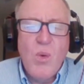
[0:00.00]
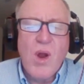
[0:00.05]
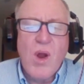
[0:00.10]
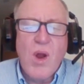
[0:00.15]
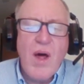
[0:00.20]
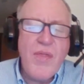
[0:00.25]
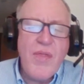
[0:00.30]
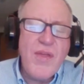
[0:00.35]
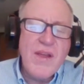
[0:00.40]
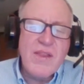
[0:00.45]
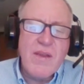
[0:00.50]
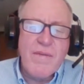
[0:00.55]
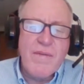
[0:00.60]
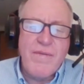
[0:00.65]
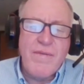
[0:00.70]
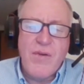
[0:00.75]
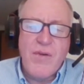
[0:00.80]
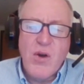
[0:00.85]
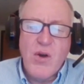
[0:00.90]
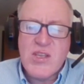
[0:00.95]
Well, I think the
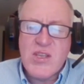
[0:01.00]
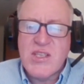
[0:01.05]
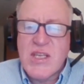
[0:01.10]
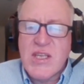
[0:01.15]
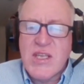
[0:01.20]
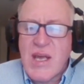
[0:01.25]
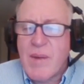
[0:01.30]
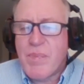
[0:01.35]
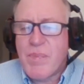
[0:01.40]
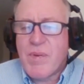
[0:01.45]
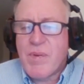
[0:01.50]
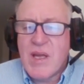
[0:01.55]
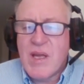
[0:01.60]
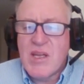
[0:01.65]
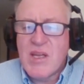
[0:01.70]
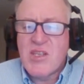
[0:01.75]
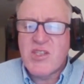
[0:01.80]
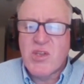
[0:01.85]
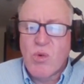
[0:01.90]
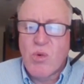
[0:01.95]
first step
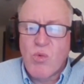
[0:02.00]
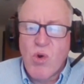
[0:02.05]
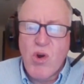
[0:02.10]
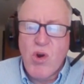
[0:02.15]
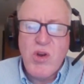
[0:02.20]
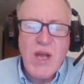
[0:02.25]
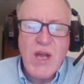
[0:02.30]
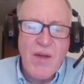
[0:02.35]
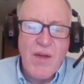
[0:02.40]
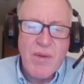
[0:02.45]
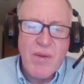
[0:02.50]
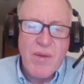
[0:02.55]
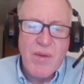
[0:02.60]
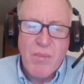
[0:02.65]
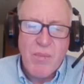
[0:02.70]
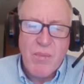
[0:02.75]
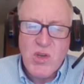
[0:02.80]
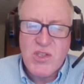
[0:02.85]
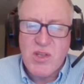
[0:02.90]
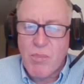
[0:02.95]
is to root out
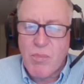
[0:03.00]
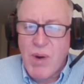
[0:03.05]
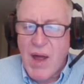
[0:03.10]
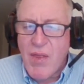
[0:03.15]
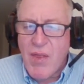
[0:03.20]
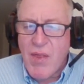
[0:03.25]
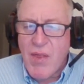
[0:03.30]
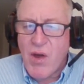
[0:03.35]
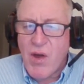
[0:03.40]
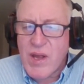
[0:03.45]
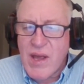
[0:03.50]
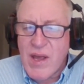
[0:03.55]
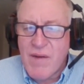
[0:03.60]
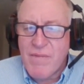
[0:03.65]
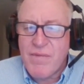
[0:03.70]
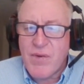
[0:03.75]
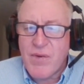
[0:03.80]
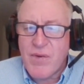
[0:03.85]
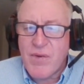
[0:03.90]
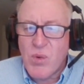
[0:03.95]
Muslim Brotherhood
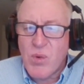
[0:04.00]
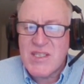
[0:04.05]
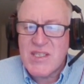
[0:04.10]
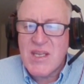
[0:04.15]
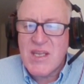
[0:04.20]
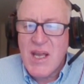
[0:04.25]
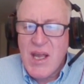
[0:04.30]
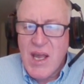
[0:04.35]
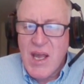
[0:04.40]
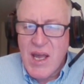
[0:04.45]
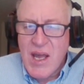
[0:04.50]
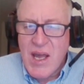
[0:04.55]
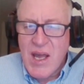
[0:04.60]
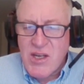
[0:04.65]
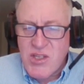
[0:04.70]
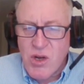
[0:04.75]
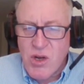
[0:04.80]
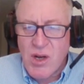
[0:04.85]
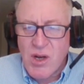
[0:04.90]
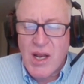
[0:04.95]
influence
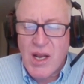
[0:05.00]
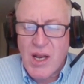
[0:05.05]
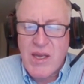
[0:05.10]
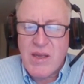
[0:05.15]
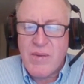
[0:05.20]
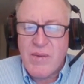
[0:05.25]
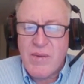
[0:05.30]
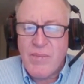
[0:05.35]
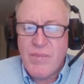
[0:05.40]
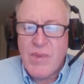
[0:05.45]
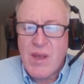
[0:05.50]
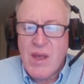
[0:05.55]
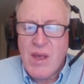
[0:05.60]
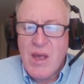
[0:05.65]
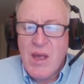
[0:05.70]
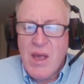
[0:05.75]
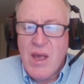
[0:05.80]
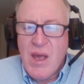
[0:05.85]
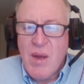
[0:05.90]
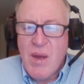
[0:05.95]
internally,
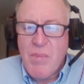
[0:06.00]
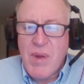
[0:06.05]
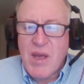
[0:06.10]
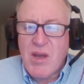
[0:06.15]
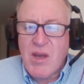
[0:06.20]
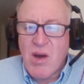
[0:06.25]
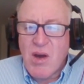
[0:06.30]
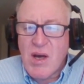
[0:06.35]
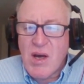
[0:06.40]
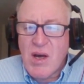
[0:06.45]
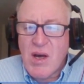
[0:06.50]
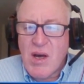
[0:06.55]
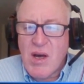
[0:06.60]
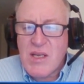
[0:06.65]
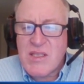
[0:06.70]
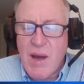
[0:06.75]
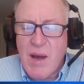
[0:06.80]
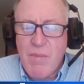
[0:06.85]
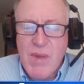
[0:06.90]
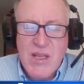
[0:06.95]
because it's no
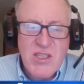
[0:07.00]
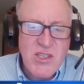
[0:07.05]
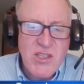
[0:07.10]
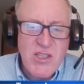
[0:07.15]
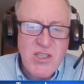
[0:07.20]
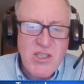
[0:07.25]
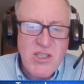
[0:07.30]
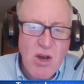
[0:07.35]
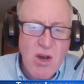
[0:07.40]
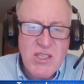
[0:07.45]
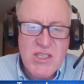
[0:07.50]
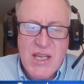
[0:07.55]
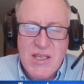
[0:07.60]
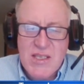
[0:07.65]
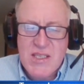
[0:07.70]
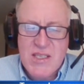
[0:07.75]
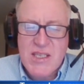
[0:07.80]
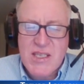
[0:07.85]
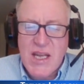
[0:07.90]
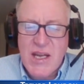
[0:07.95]
sense sending
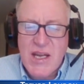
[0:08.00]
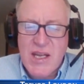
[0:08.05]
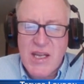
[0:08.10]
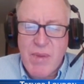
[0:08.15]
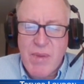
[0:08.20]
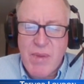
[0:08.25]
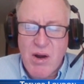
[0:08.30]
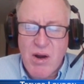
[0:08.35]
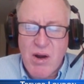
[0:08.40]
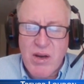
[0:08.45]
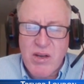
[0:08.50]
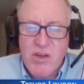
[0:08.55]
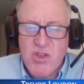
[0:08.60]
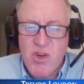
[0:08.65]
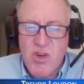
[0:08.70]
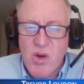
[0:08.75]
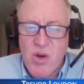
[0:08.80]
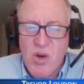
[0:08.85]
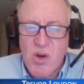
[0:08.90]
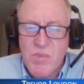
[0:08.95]
American troops
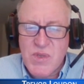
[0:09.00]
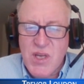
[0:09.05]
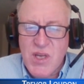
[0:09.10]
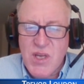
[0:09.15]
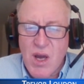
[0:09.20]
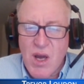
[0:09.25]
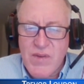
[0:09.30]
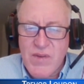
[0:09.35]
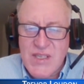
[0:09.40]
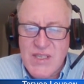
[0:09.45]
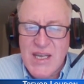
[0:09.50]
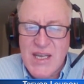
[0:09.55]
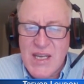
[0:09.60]
overseas